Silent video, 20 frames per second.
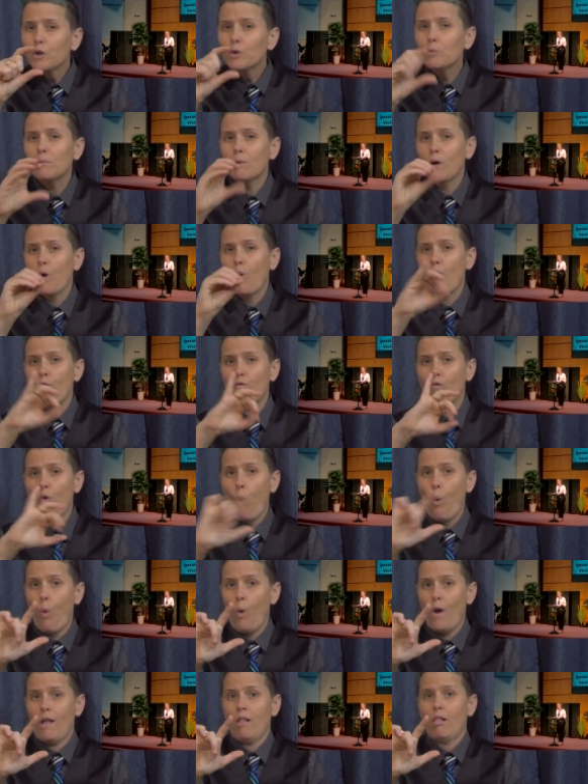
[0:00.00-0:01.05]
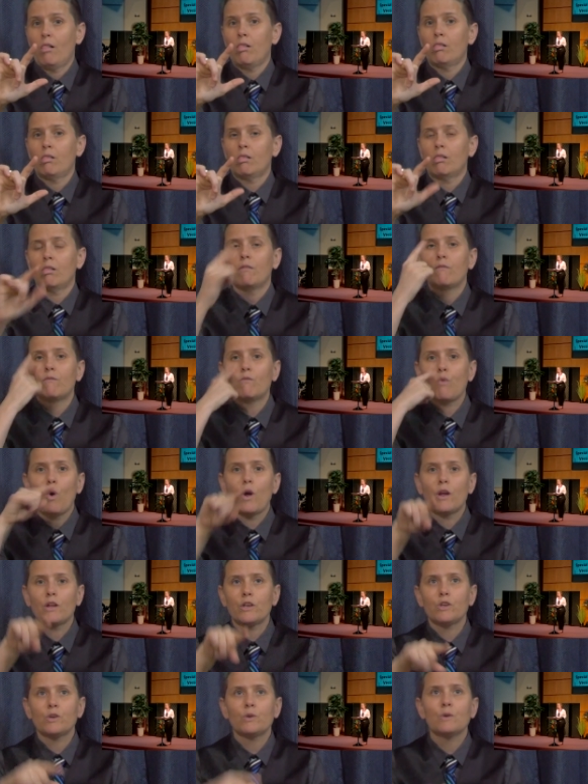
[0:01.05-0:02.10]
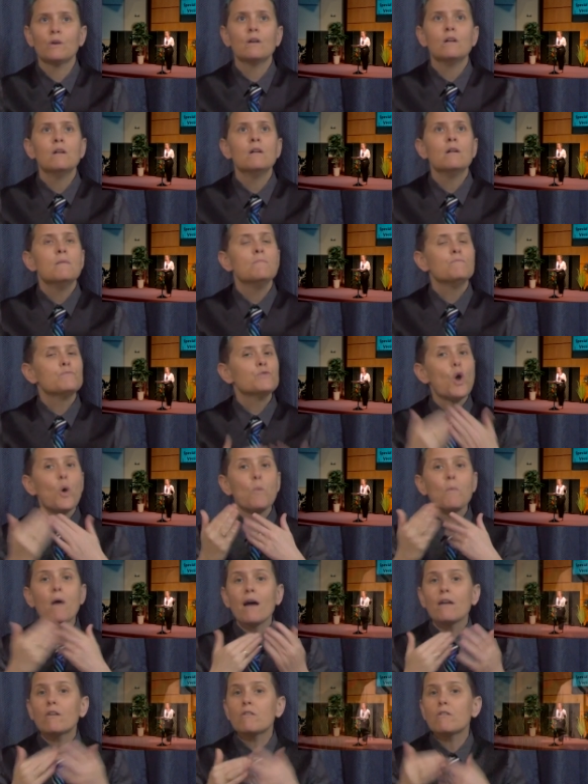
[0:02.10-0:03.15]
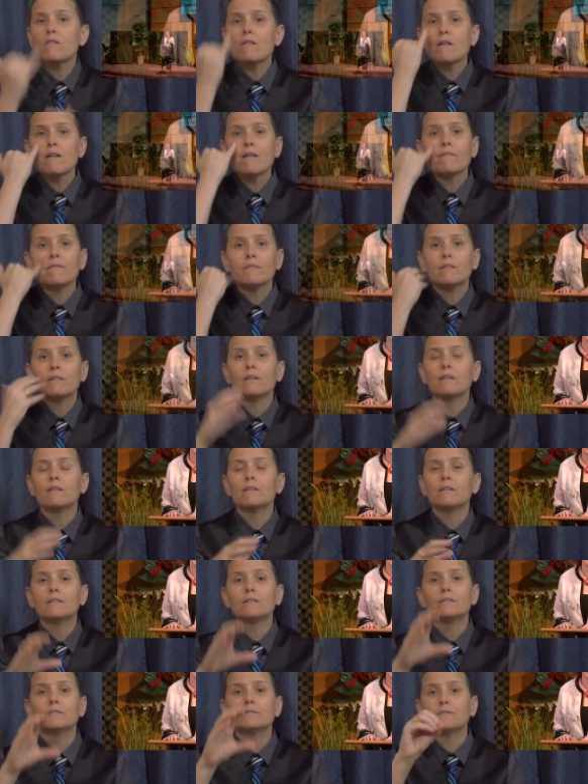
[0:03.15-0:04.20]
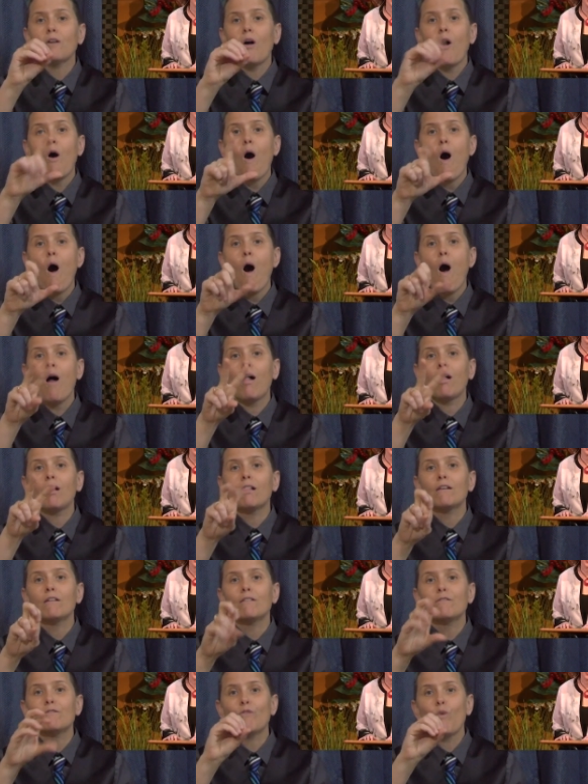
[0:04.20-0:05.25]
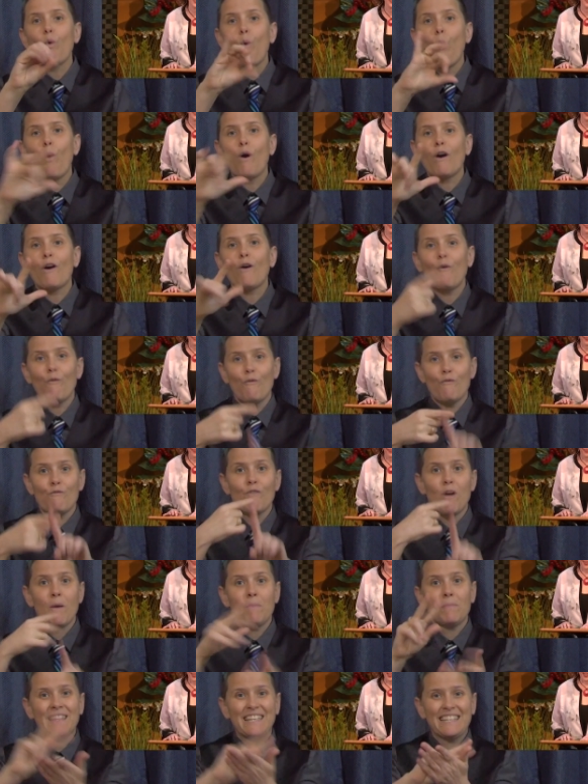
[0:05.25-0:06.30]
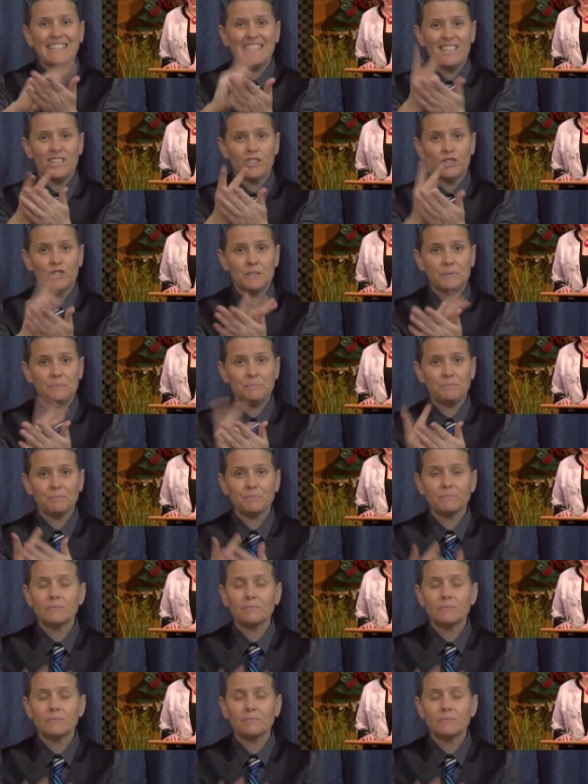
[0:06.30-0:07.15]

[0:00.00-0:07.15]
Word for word: We wanted to give you plenty of time to go get that, even if it's olive oil out of your kitchen pantry. So, as